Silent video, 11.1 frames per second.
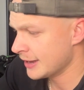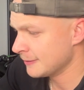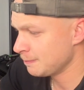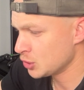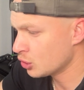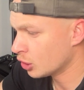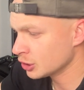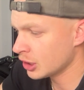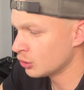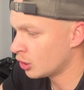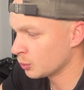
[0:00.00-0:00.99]
You can't
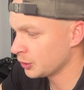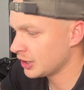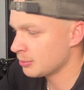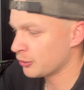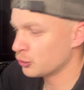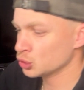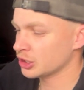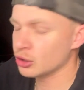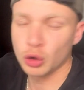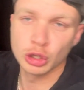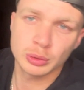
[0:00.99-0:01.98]
go wrong with them. Of course,
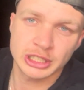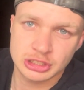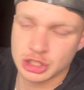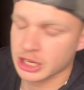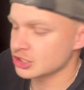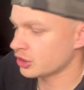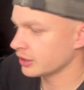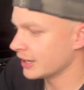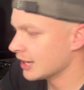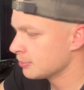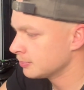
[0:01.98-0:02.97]
they always change the
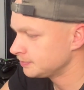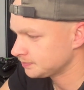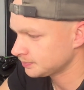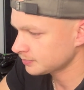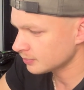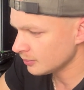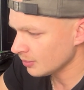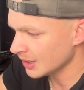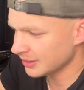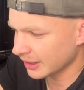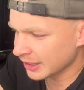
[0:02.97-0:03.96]
game.
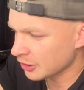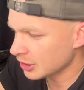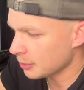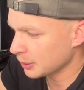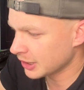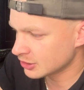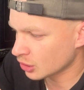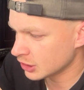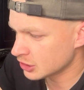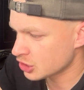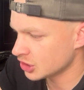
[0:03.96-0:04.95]
They're going up against
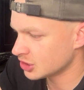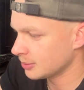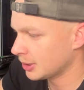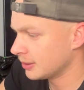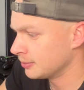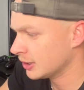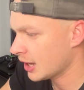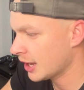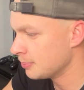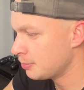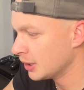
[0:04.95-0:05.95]
Ollie Chesham
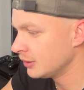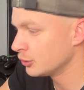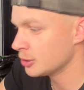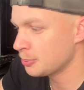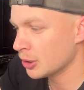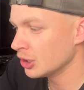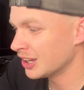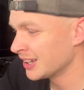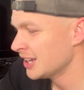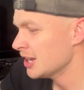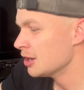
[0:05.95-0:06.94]
and Billy
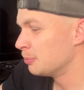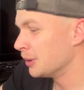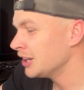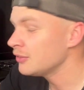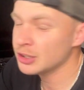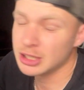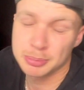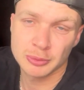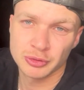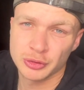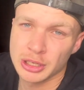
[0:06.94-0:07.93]
Vunipola. Billy
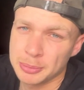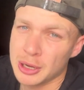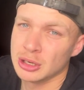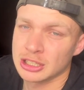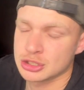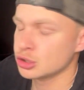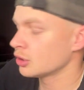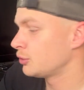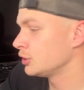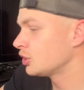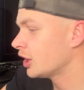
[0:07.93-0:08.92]
Vunipola should have
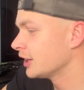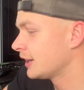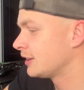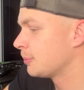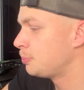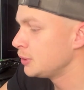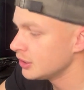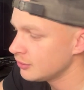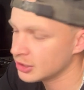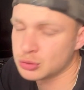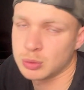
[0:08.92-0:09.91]
retired at the
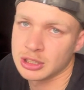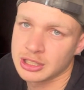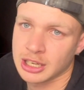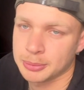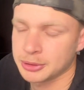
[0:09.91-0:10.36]
previous World Cup. The